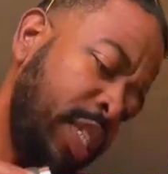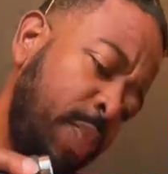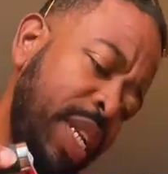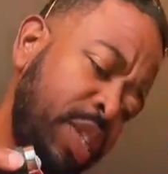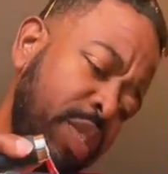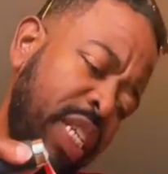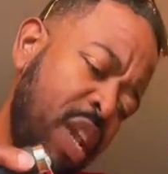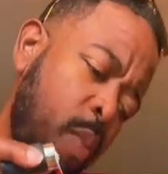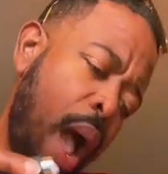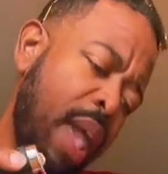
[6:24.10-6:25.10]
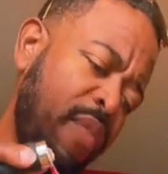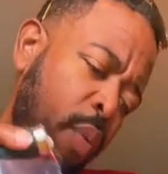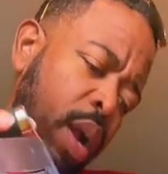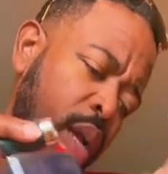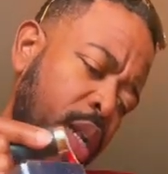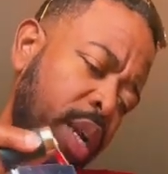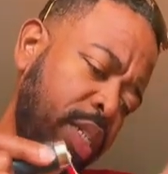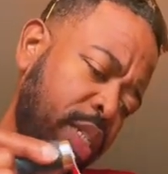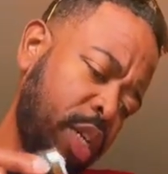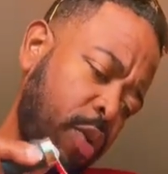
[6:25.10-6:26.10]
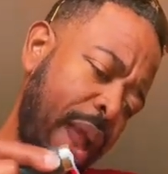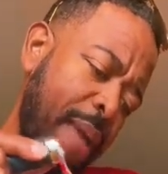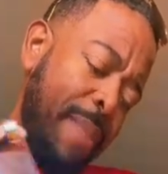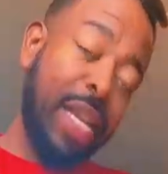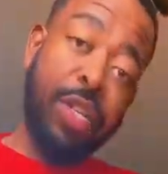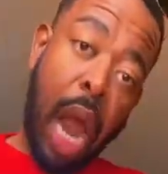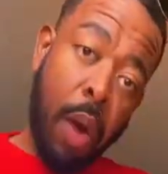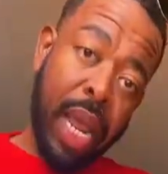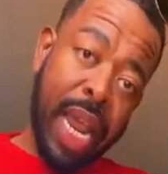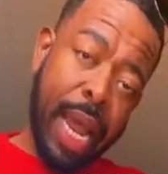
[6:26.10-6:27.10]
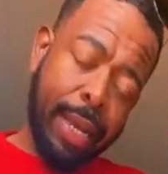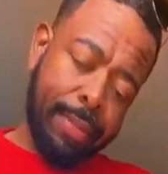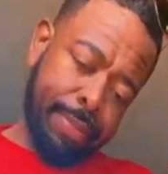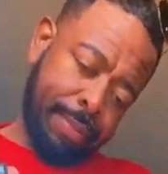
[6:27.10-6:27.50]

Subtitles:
do we do, TY, if we're allergic to crab meat? Don't eat it.